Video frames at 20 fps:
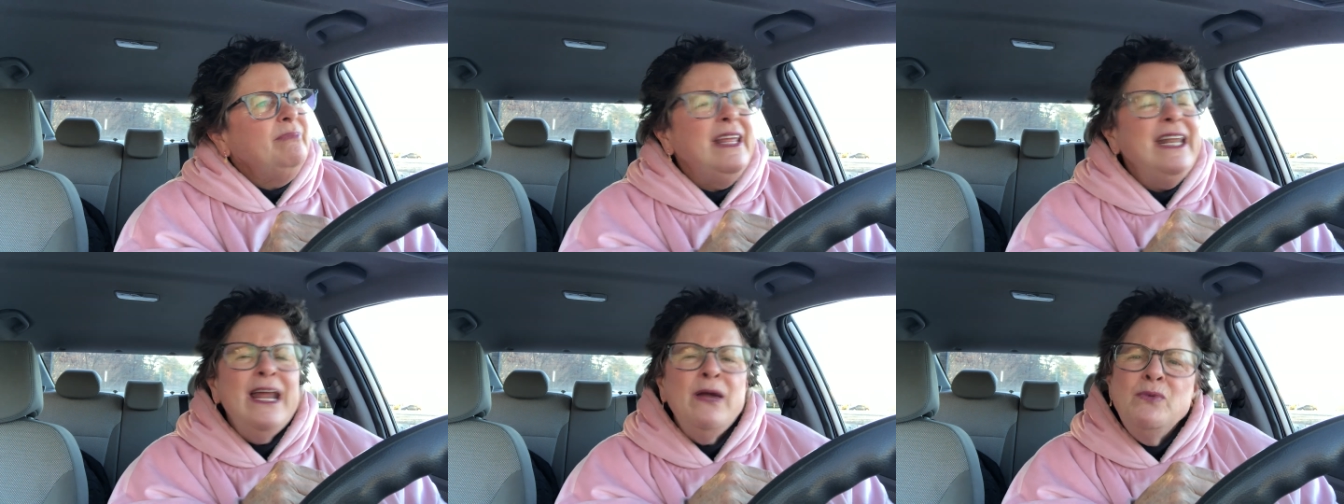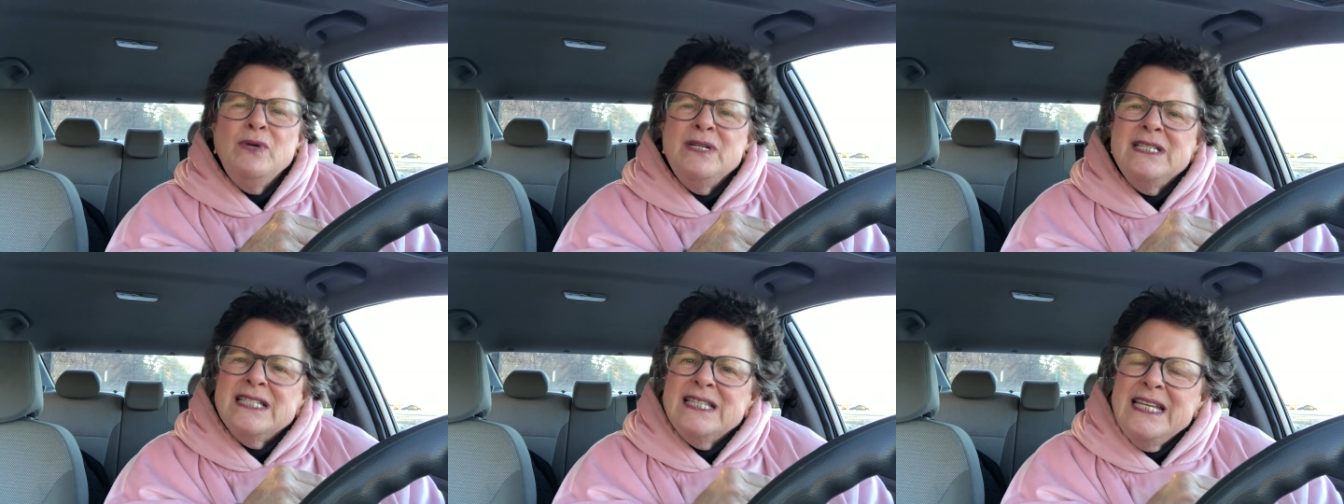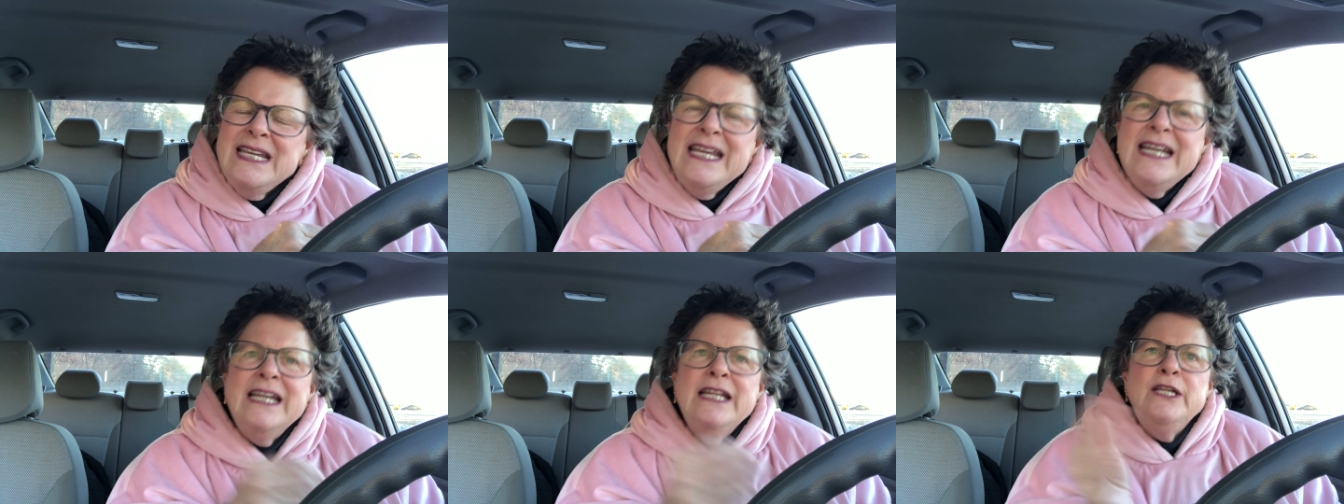and I was
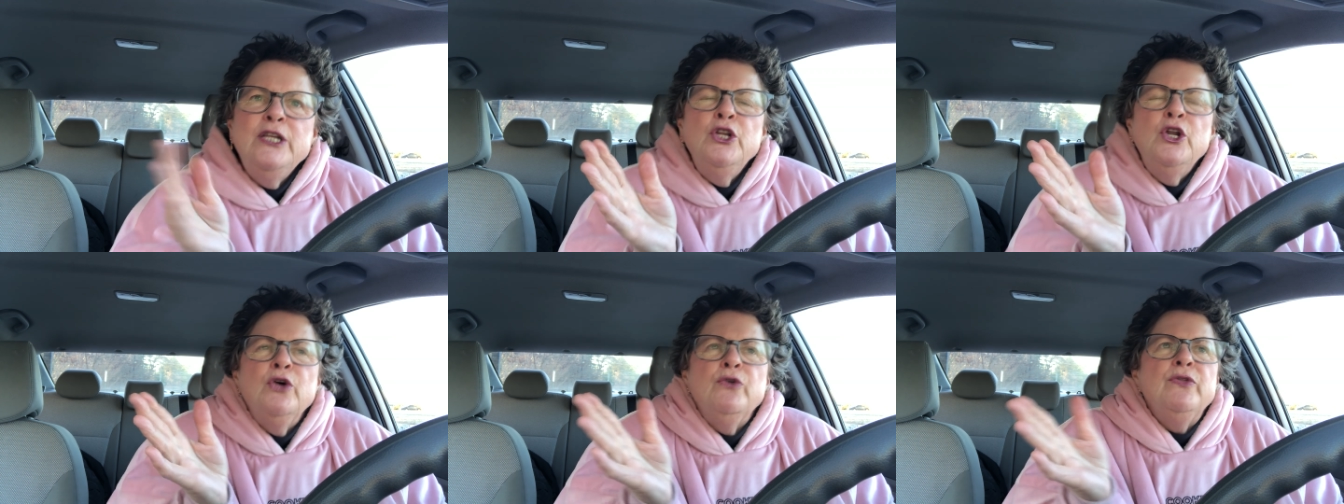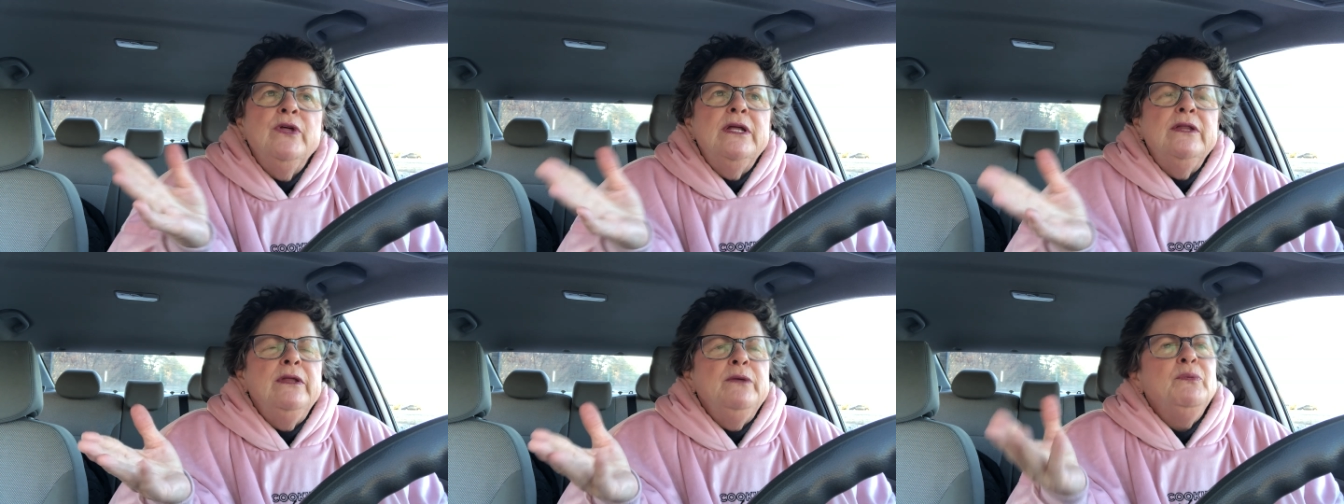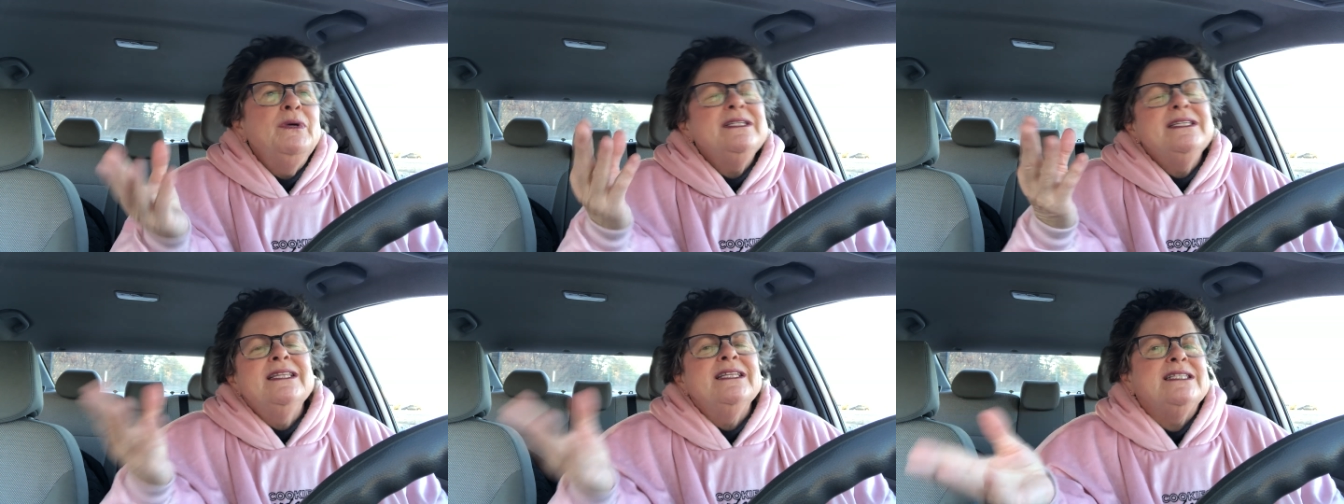thinking, and you know, it
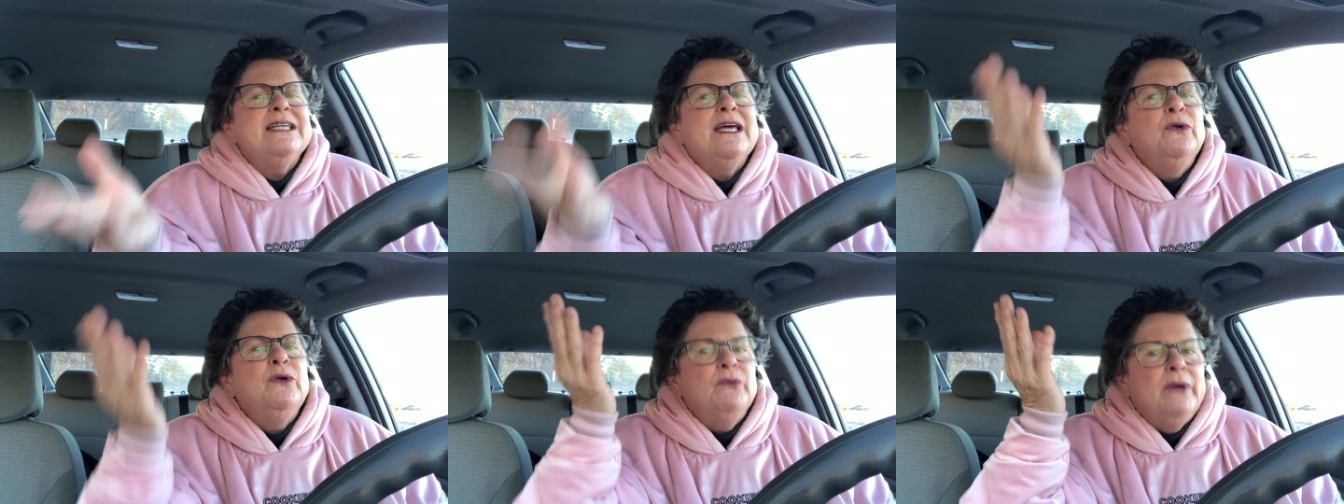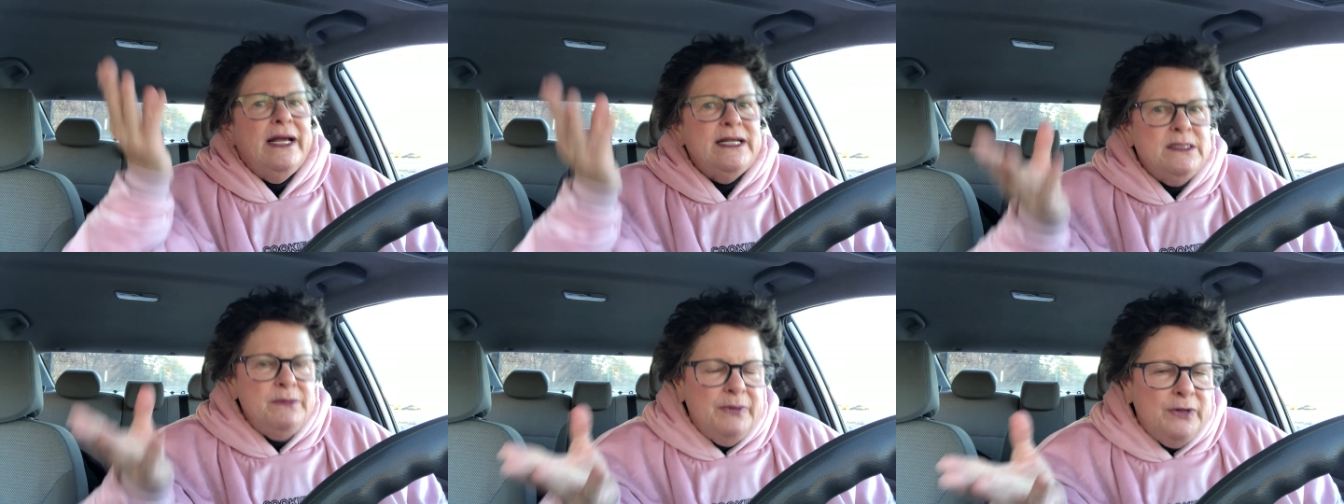wasn't the sun rising,